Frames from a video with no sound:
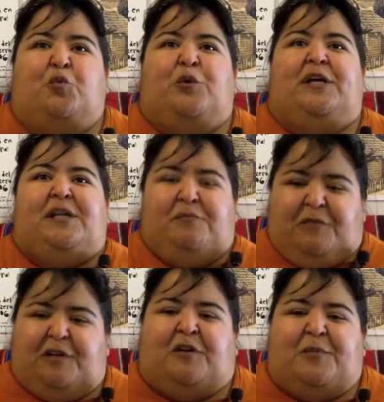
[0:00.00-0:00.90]
we
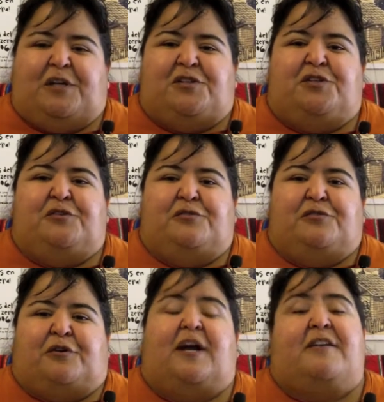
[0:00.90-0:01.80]
did our best
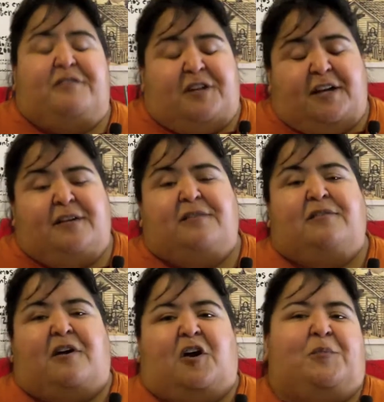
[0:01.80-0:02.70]
to, or have
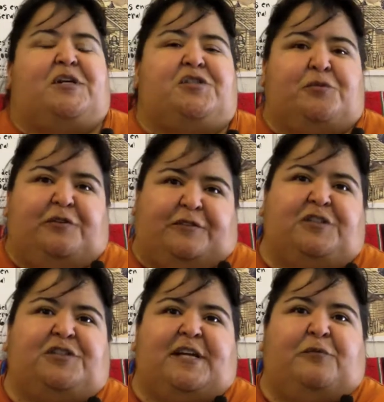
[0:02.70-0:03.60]
done our best to
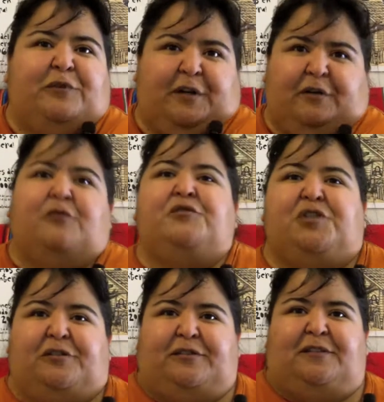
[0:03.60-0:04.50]
reverse that with our own
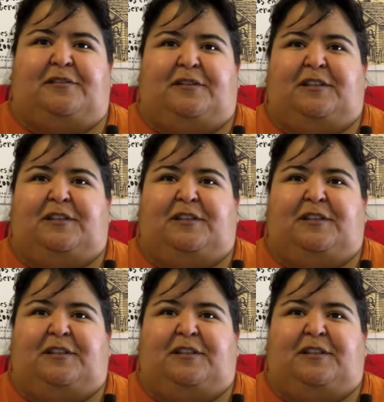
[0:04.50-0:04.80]
children.